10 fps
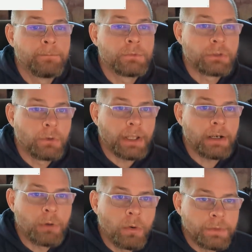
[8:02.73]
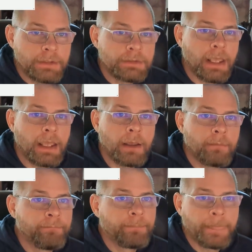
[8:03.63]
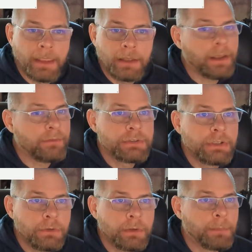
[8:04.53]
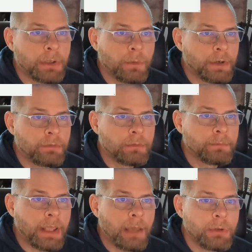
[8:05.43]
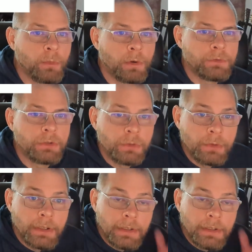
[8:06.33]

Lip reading: So I ended up going with this cam. Obviously you can pick whatever cam you want to.